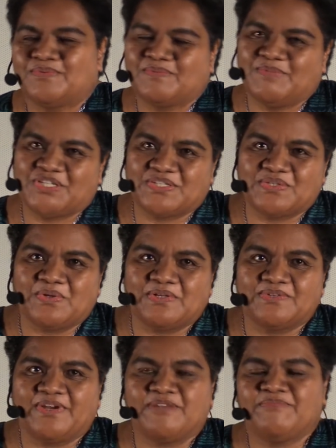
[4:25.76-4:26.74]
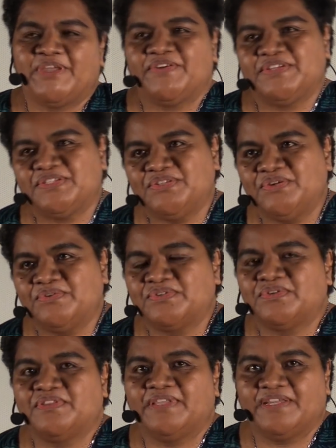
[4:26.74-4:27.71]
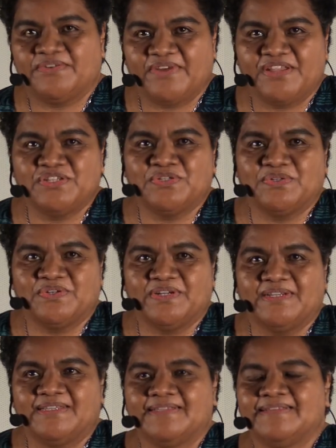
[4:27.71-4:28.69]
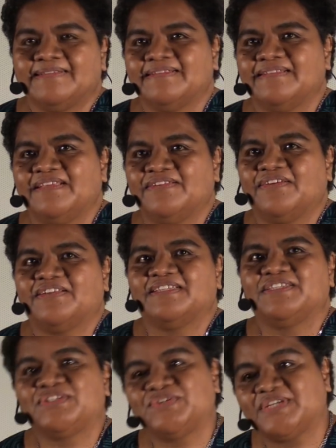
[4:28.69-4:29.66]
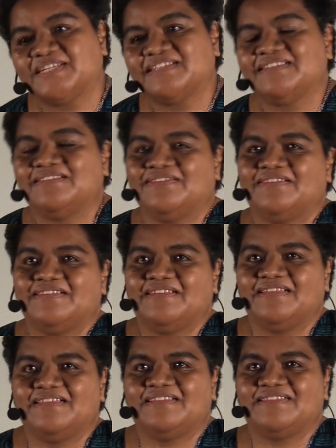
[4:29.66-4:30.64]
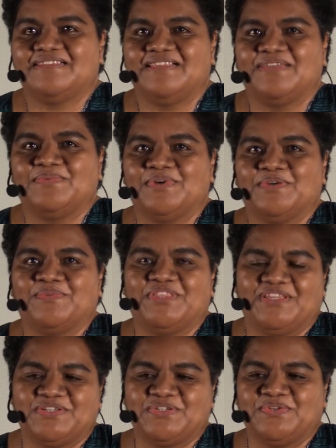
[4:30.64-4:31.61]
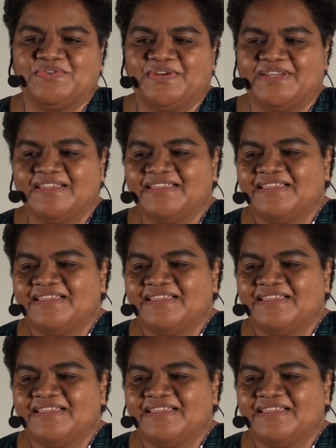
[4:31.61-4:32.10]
Because all grandparents dote on their grandchildren. They're not as strict as they were with their children.